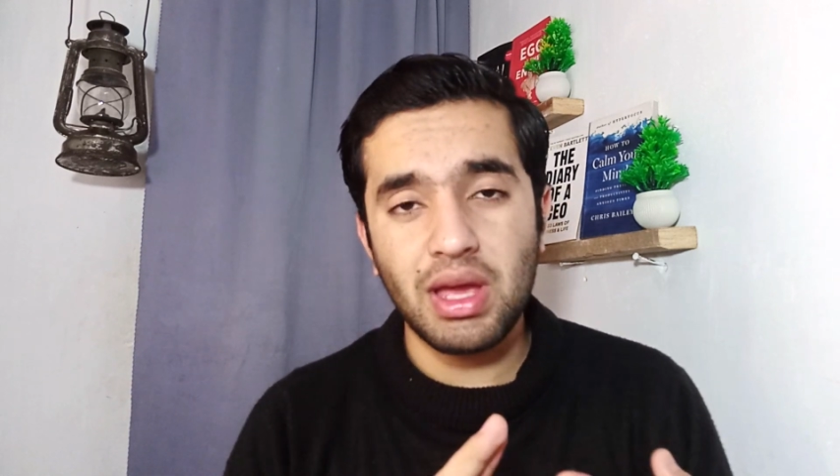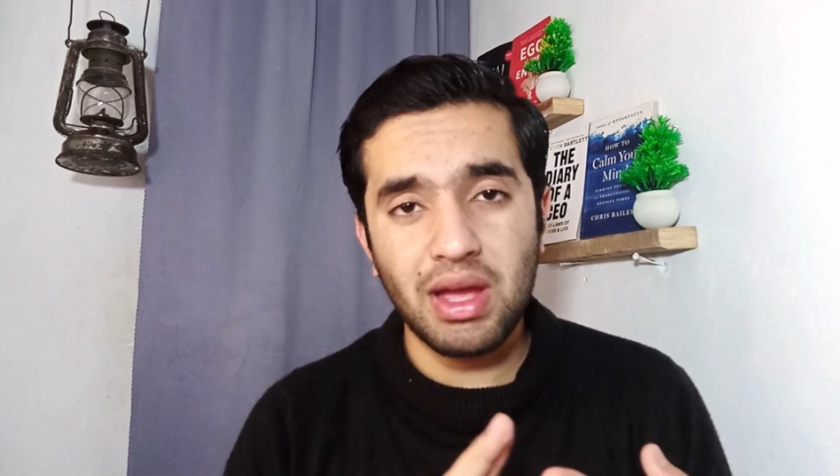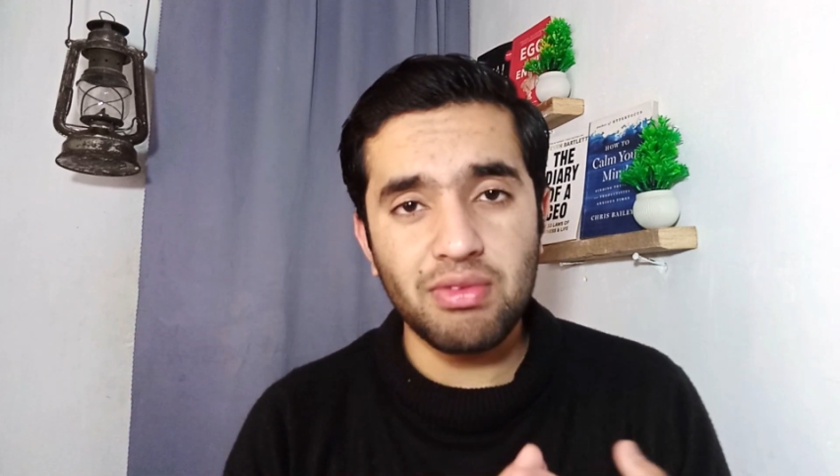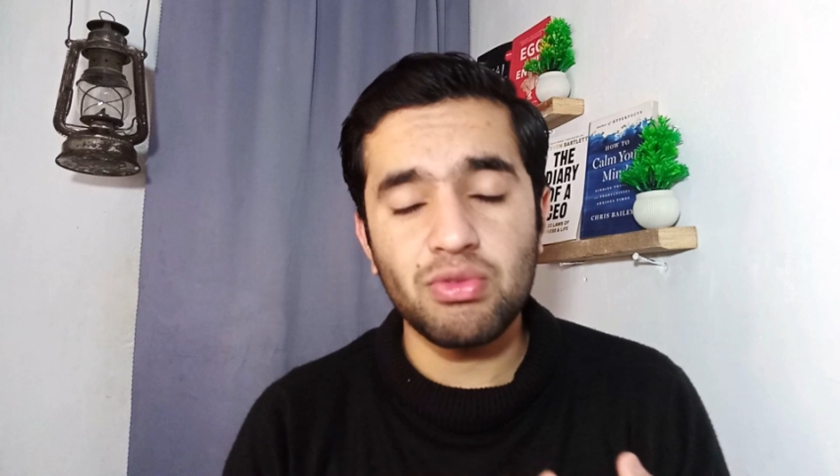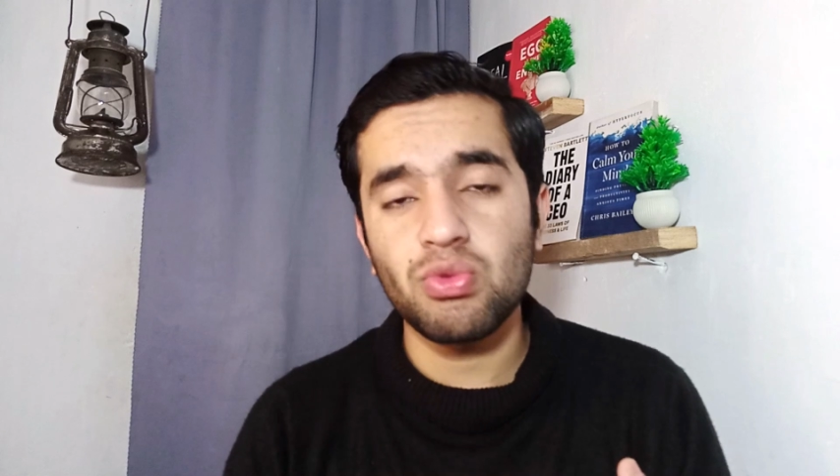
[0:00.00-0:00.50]

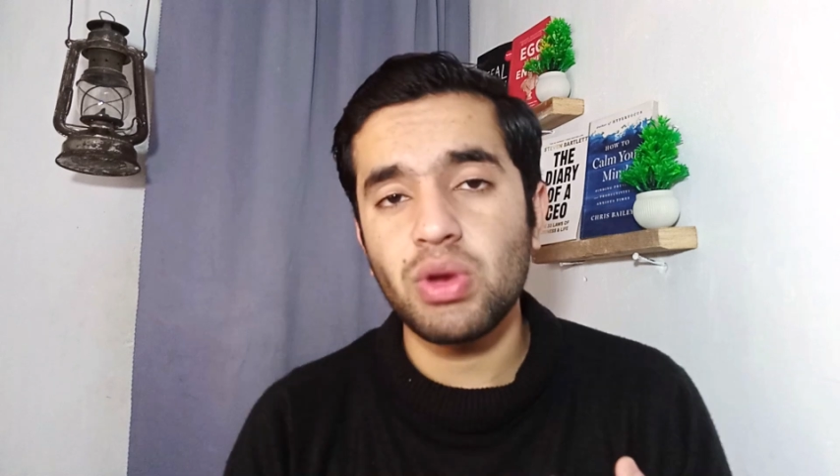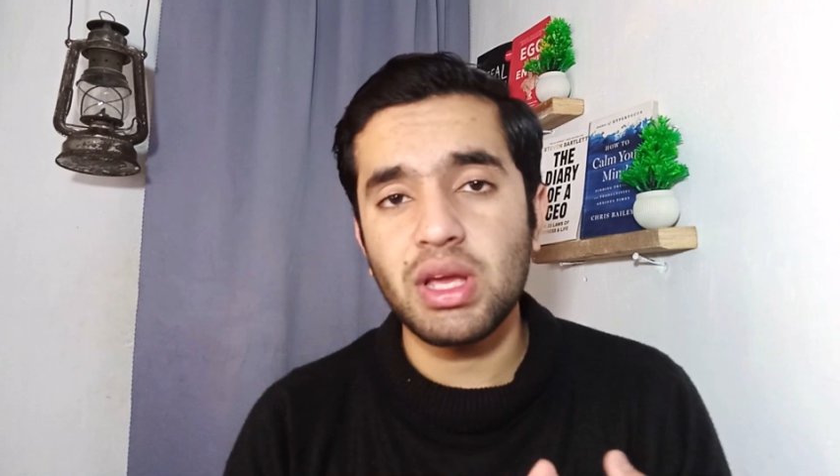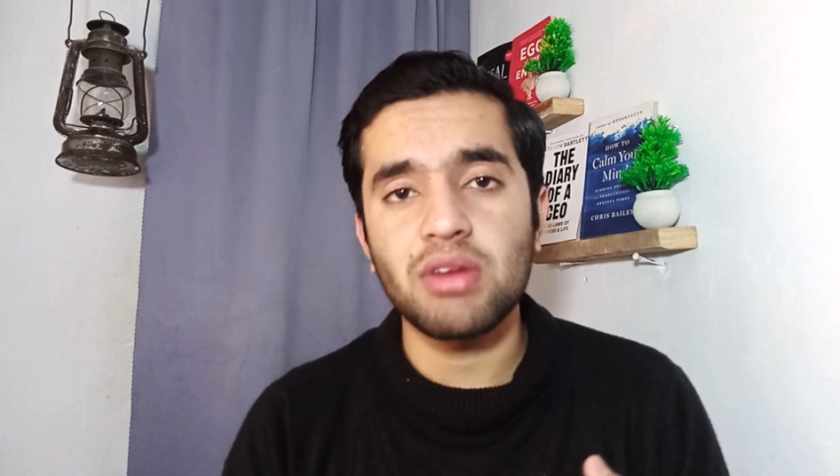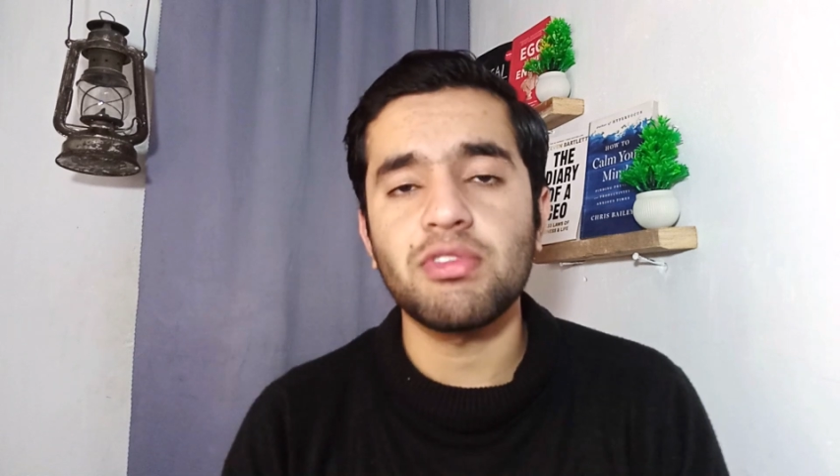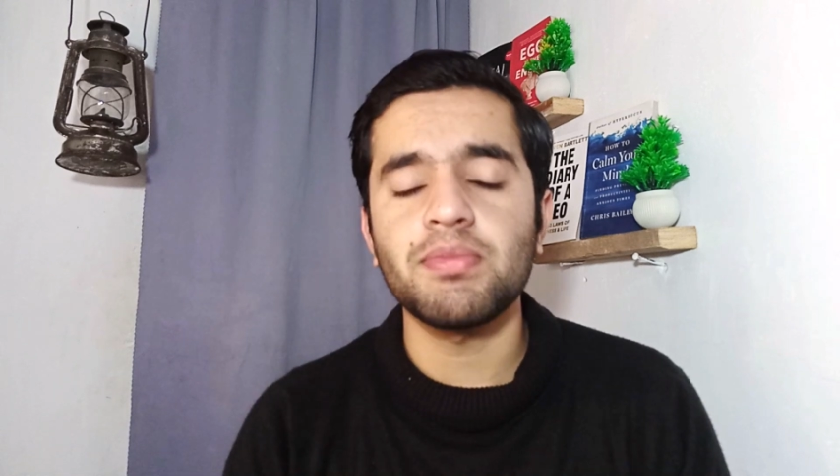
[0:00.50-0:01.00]
have to
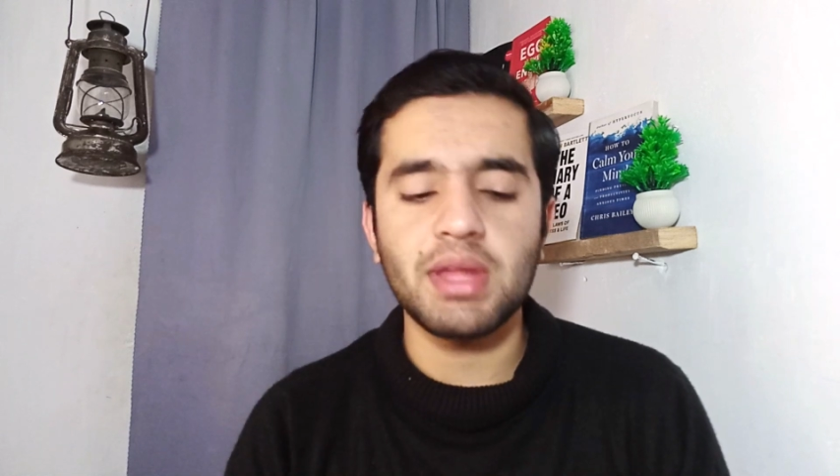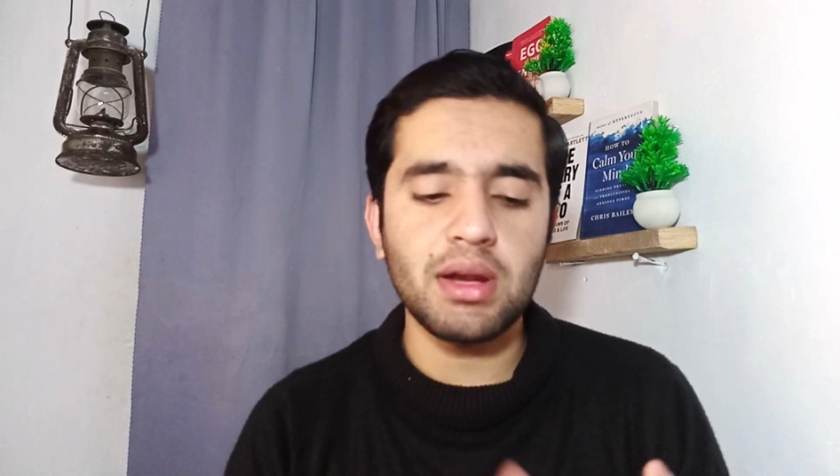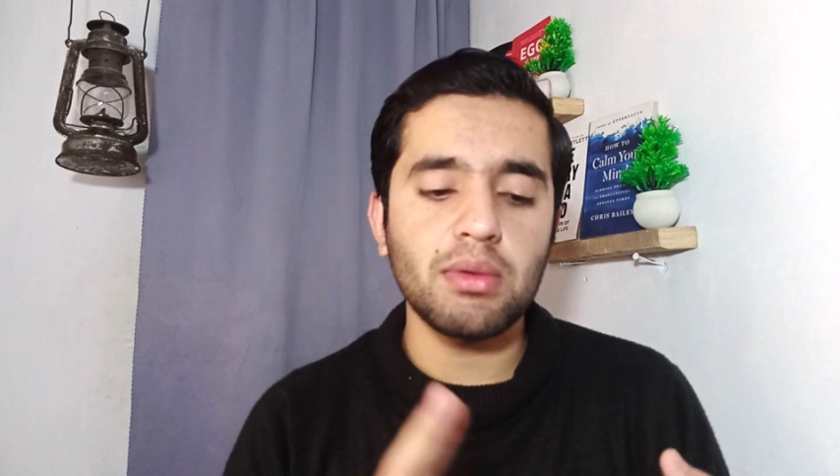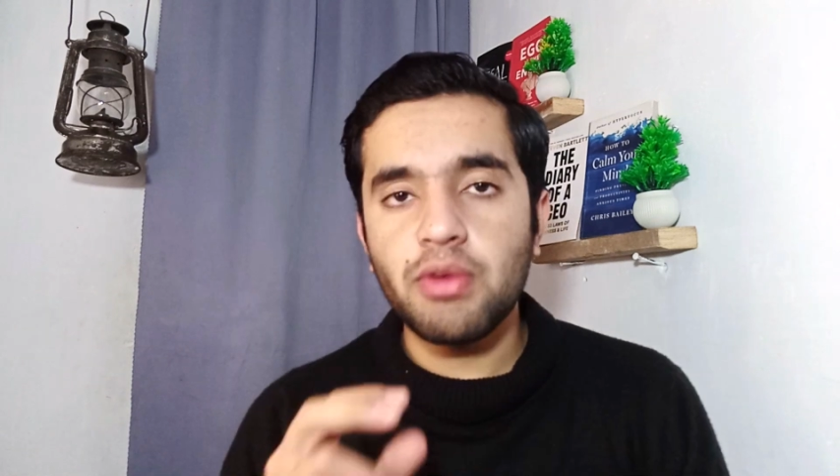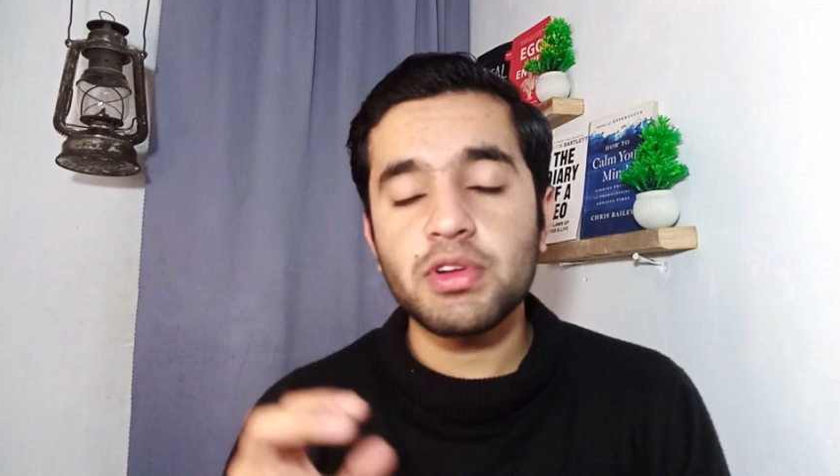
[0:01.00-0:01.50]
like confirm
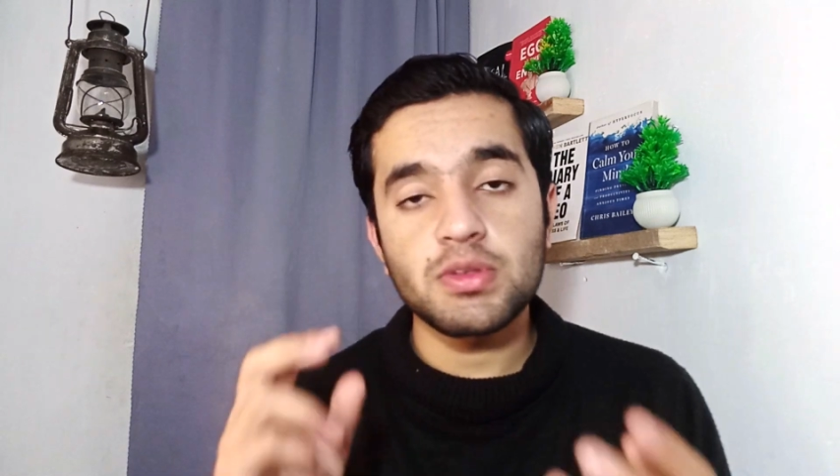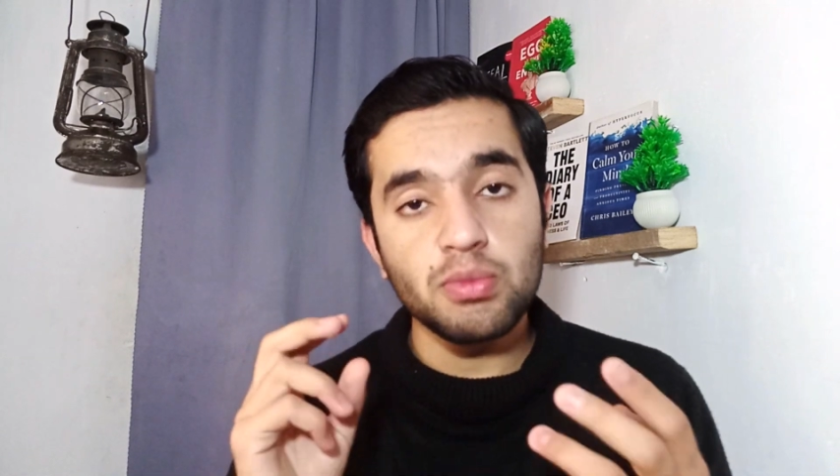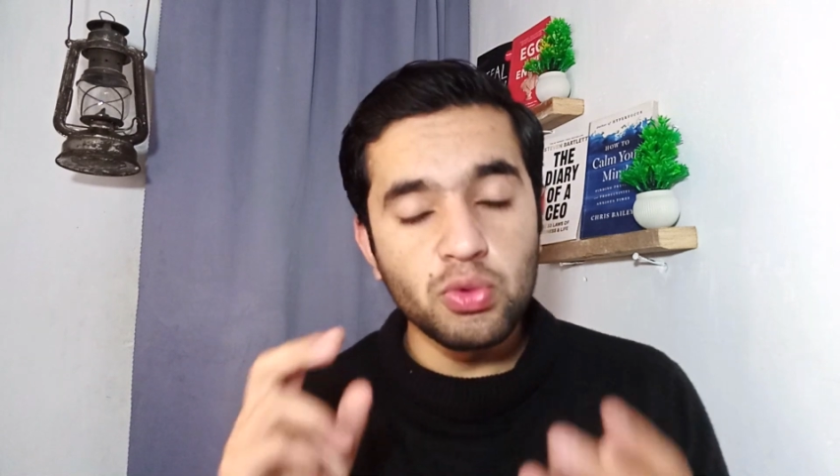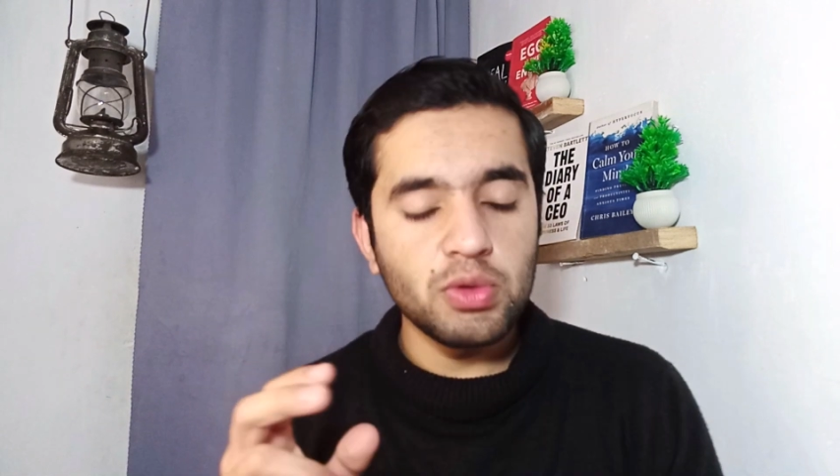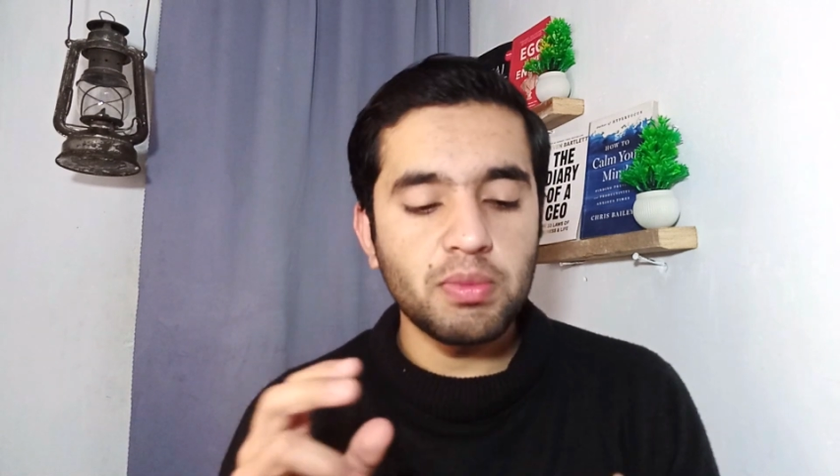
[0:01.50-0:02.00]
that. Like for
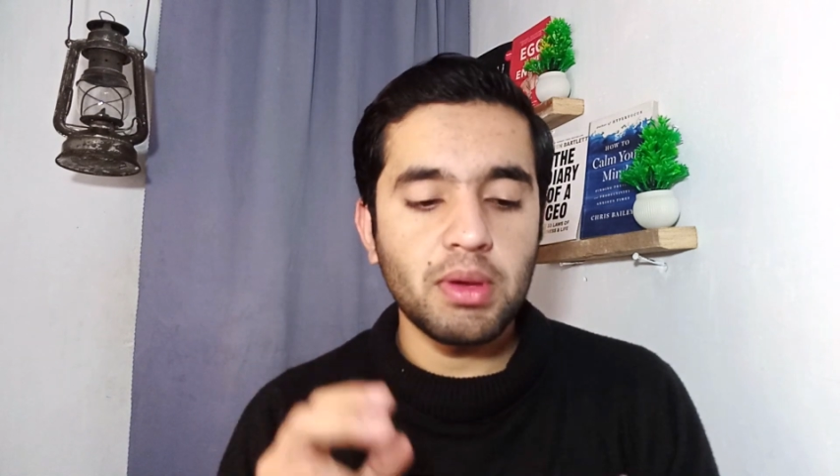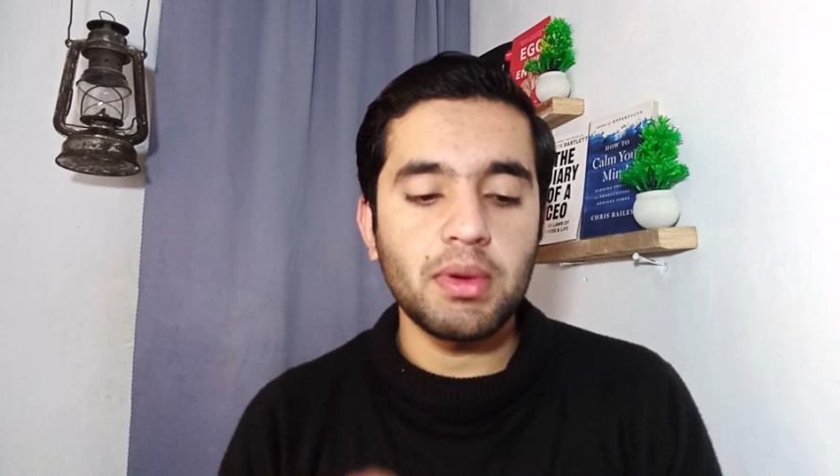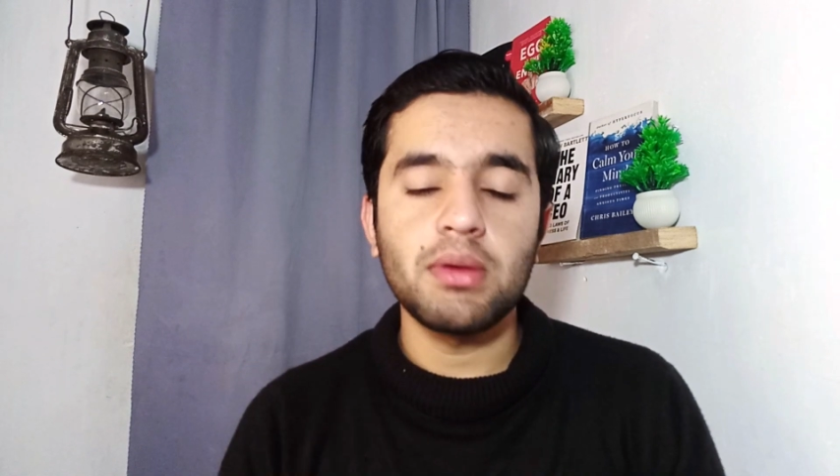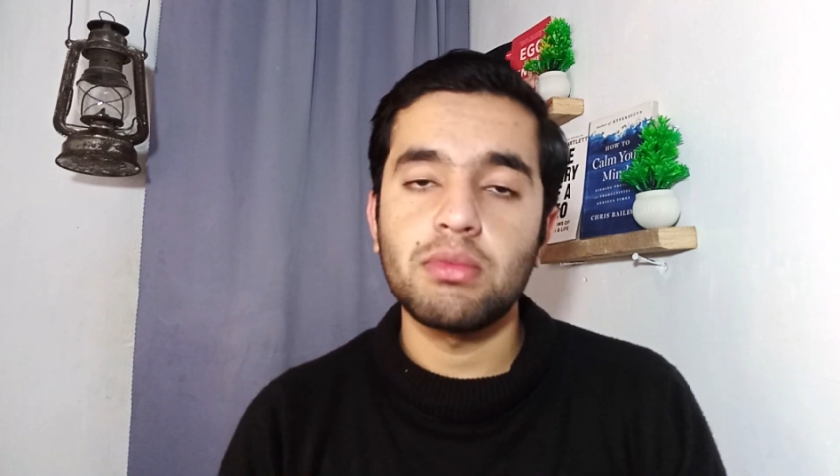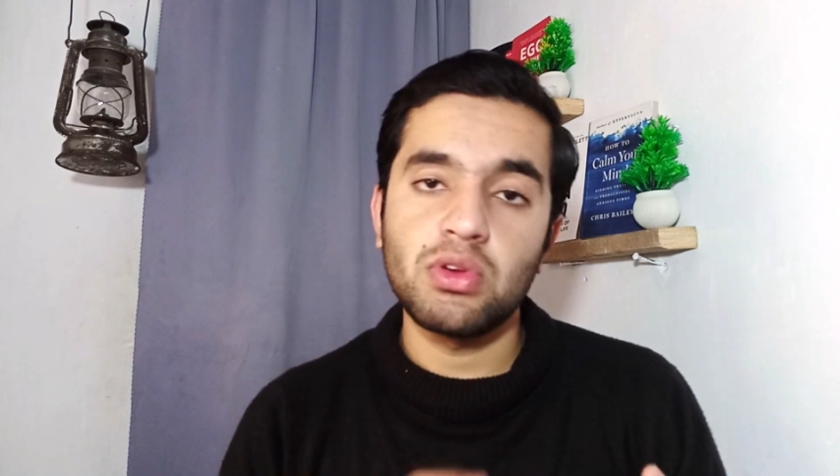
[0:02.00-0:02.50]
smooth payment,